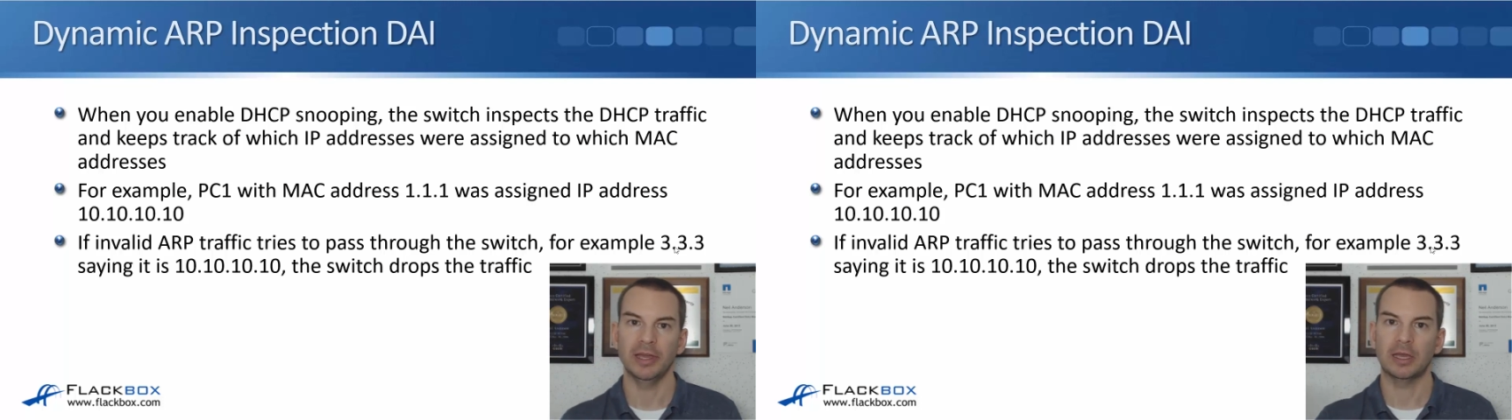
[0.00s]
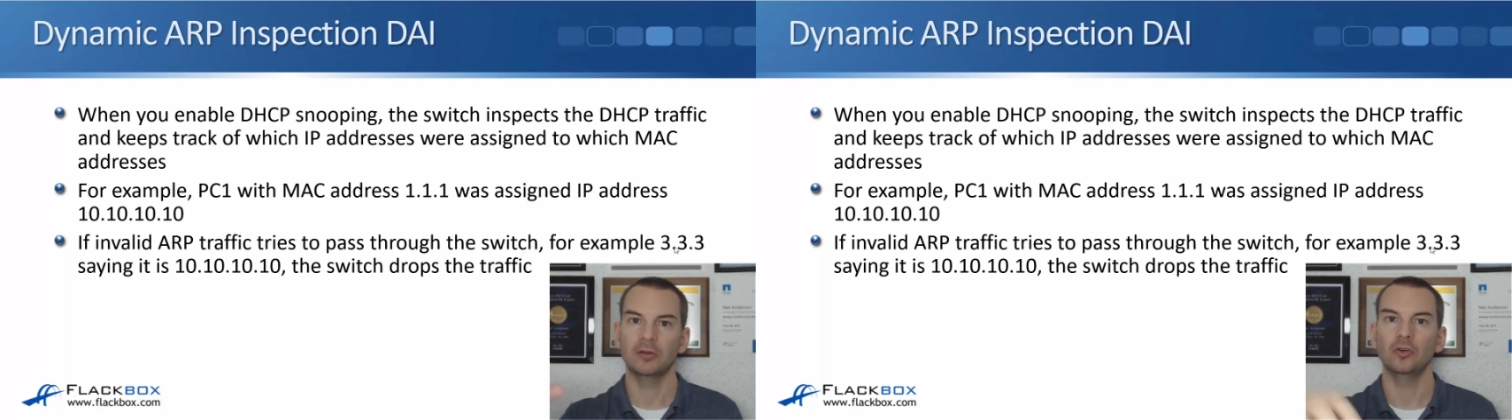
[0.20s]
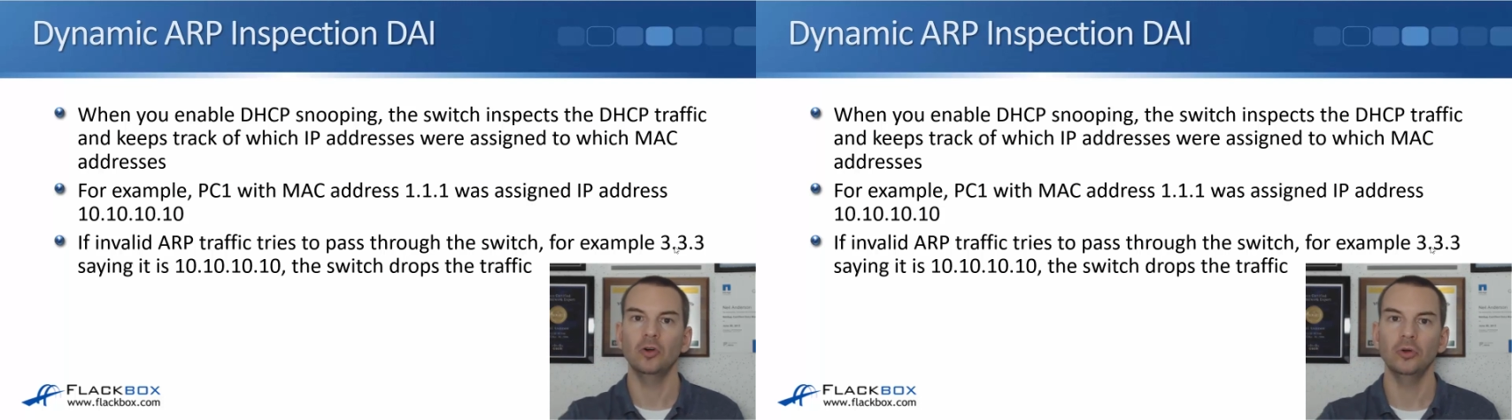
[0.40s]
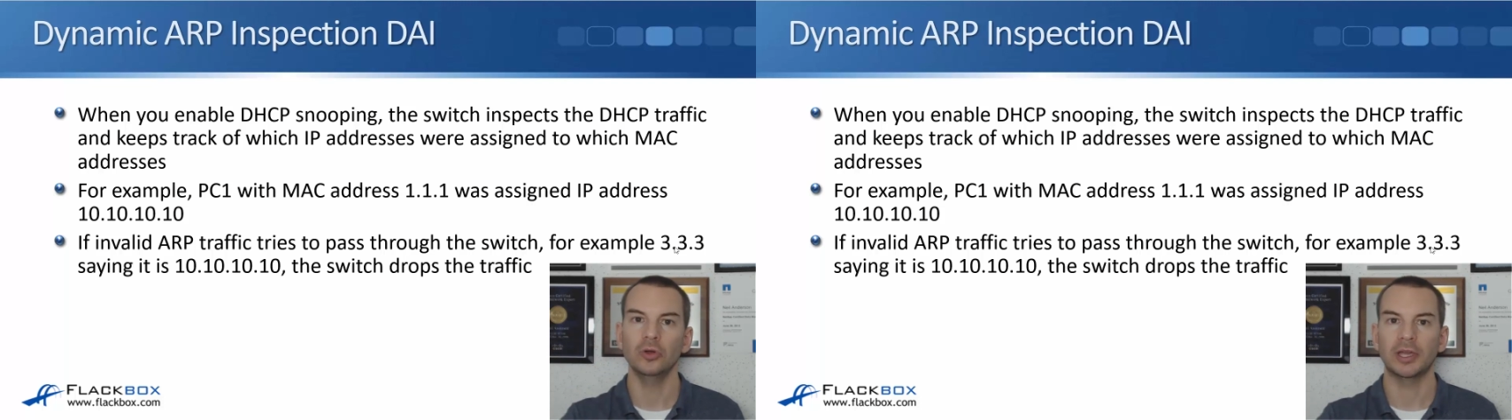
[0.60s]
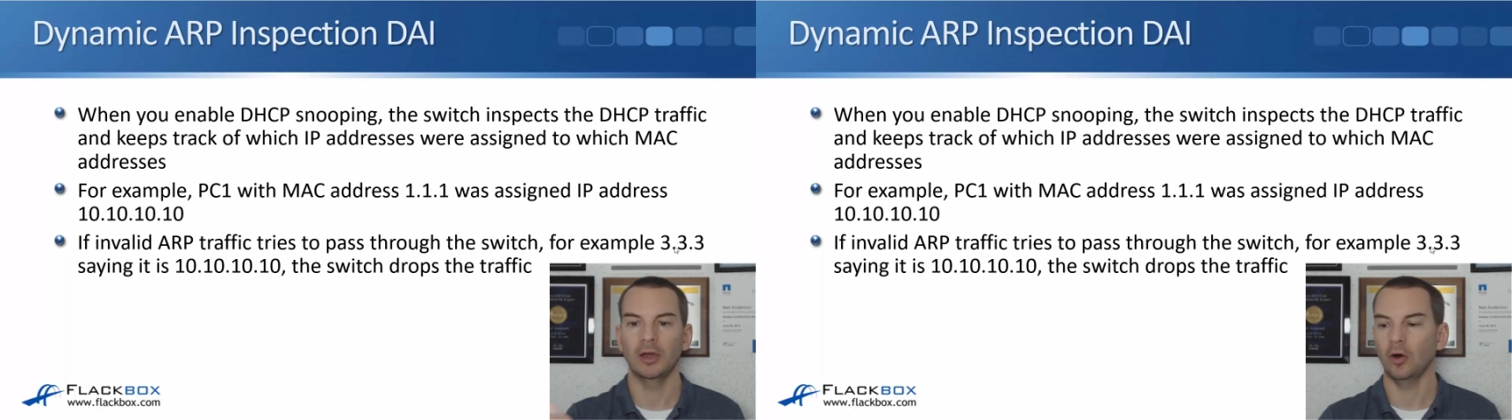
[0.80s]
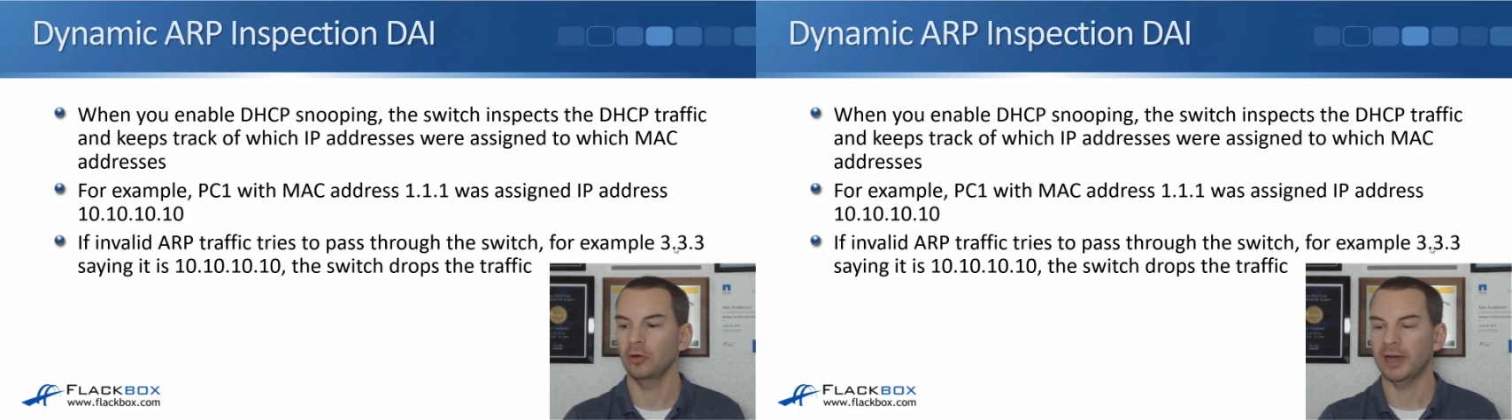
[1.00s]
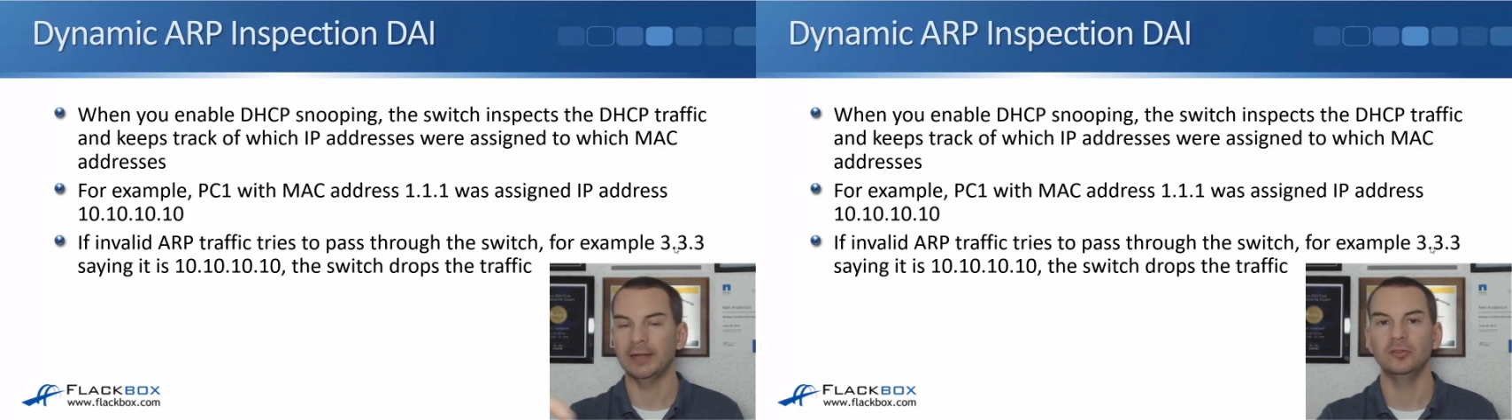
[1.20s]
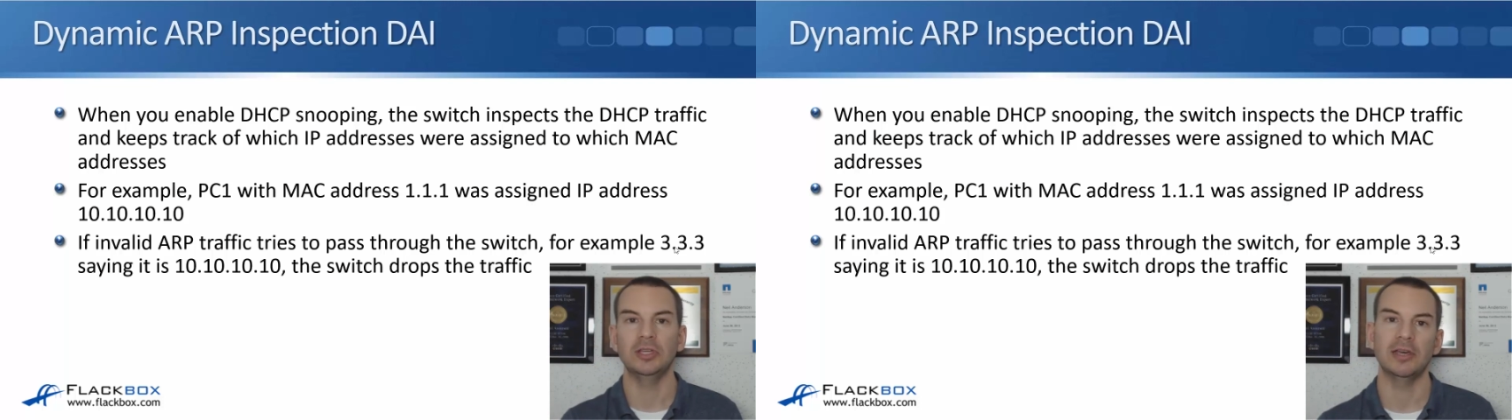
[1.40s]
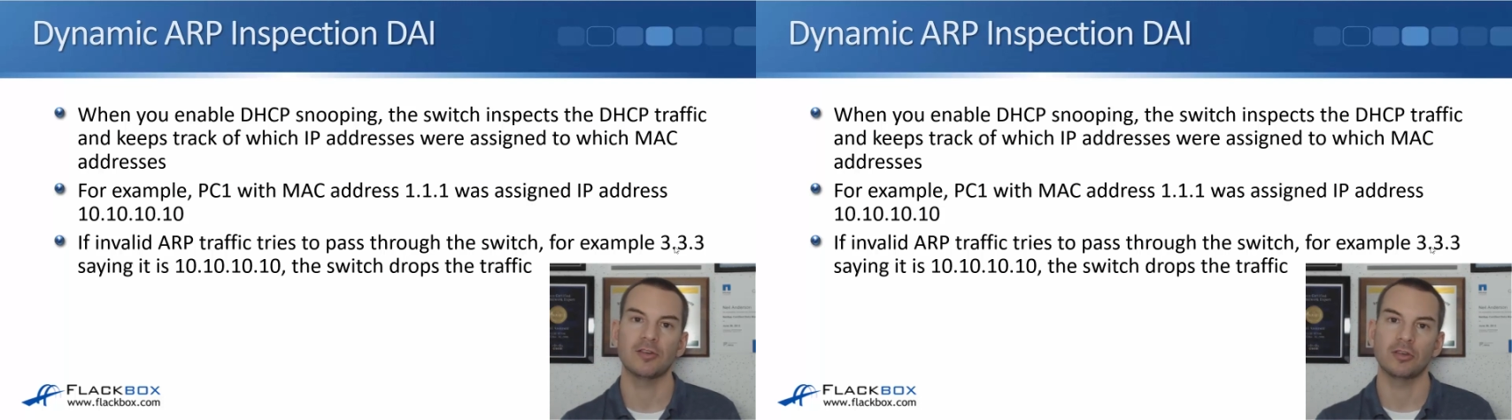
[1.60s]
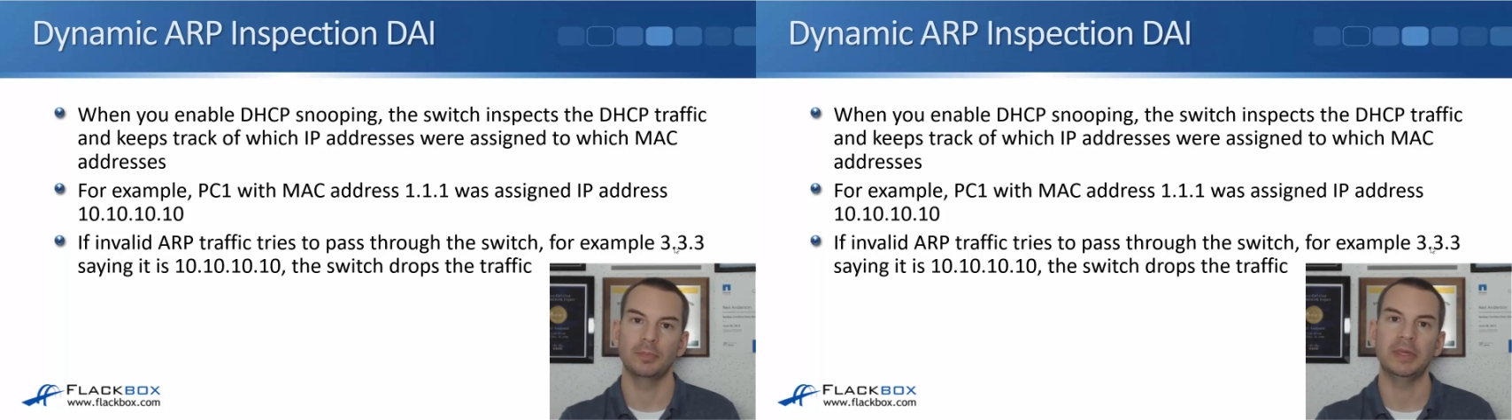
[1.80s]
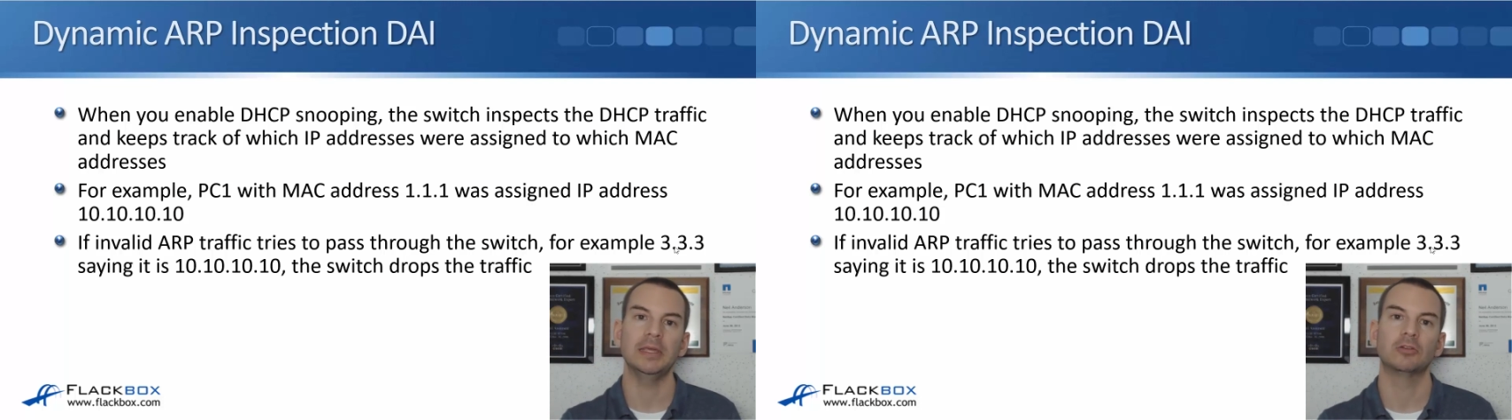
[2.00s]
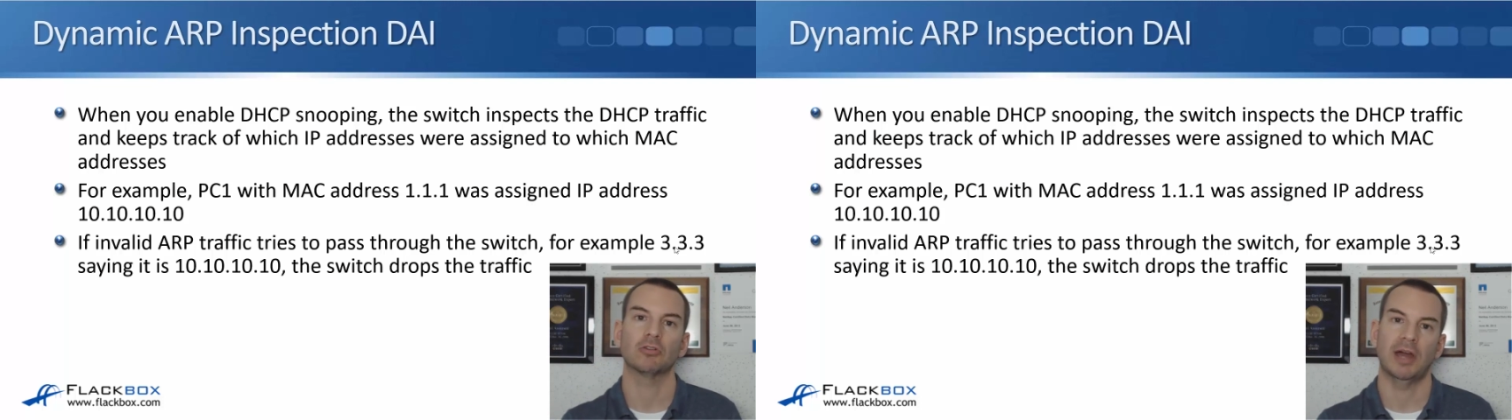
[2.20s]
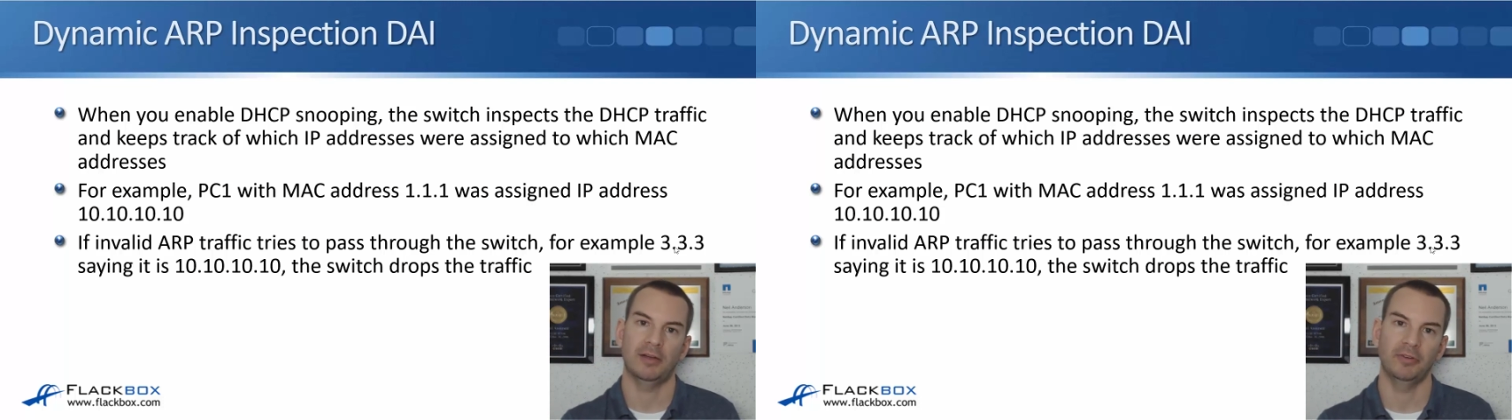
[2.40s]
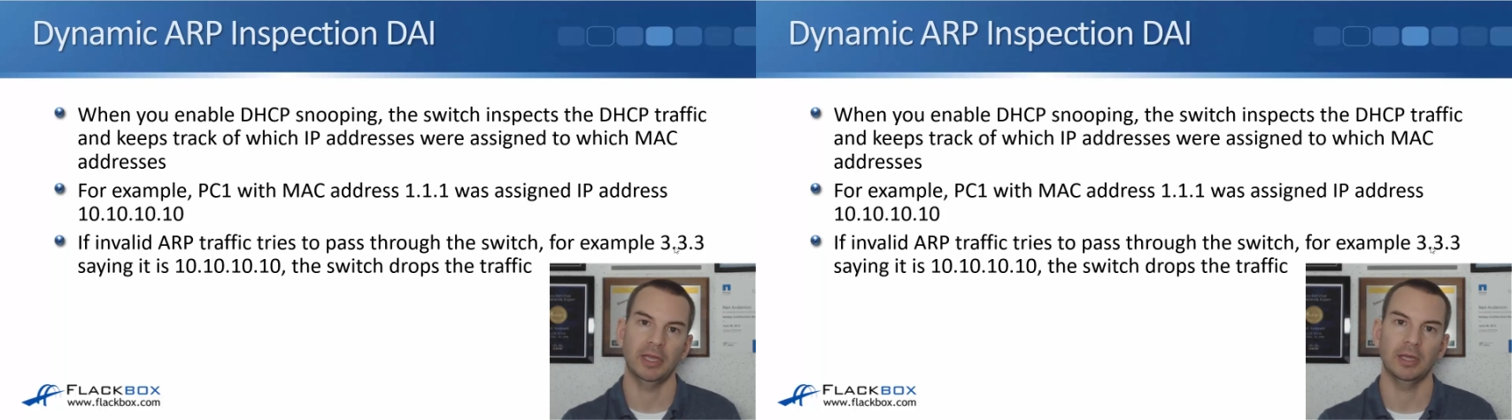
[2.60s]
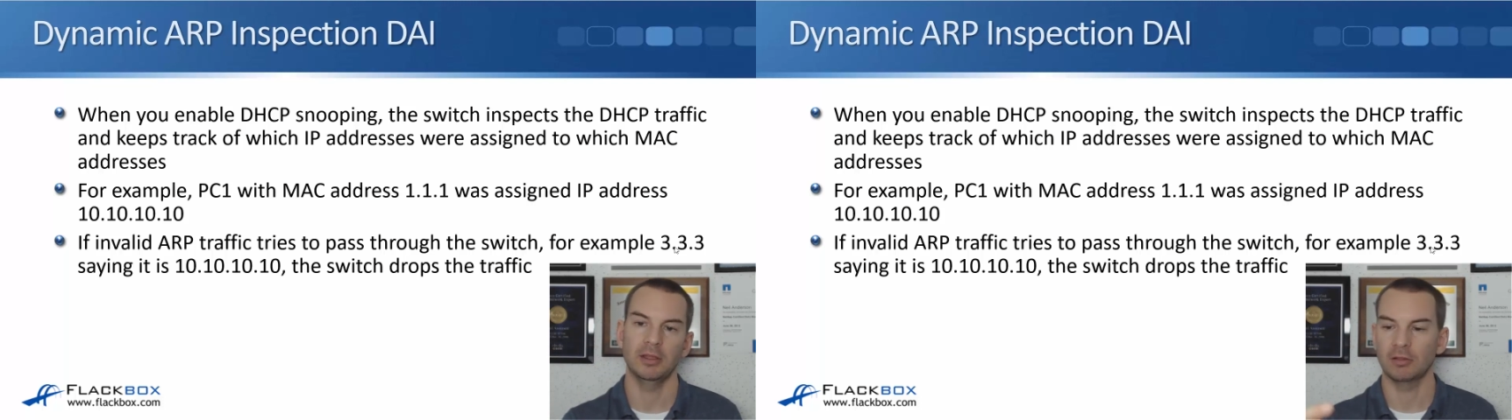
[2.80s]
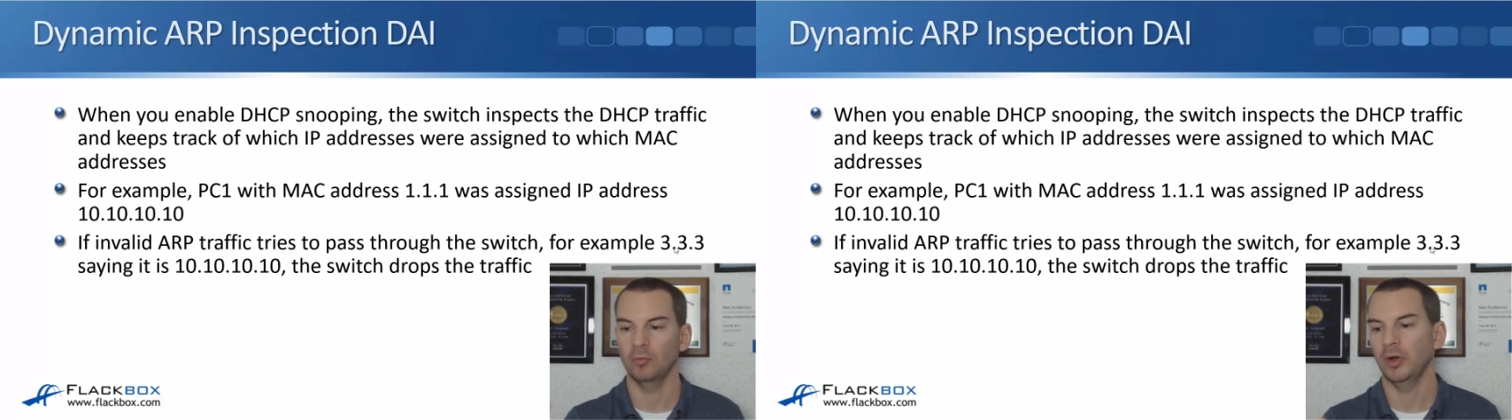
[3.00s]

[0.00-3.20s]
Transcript: so it can look at all that DHCP traffic.